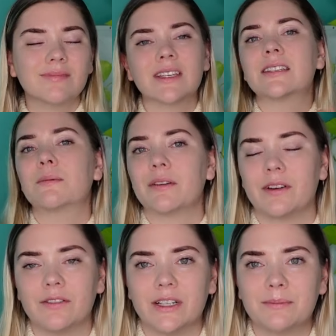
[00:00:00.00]
it's not my
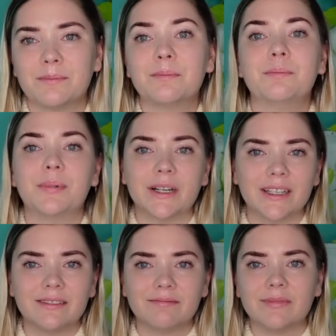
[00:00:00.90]
favorite
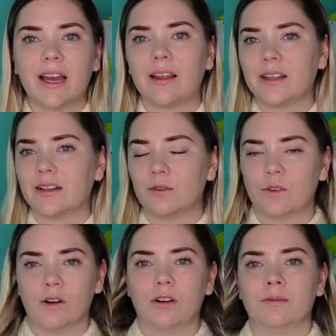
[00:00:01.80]
but I think
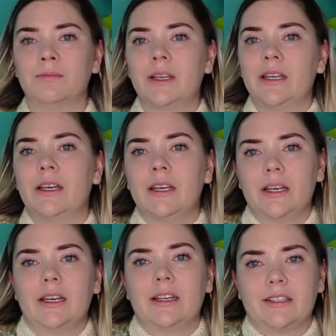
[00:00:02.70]
overall
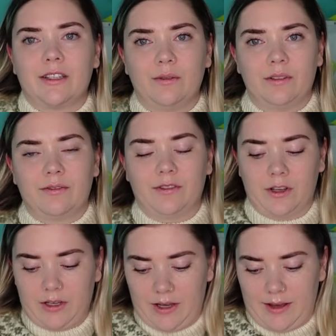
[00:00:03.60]
it's a cute enough
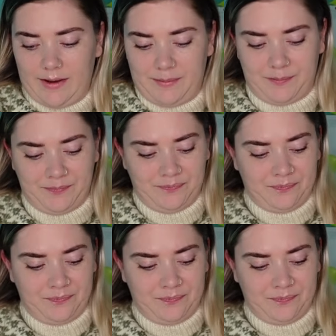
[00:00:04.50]
look. Um,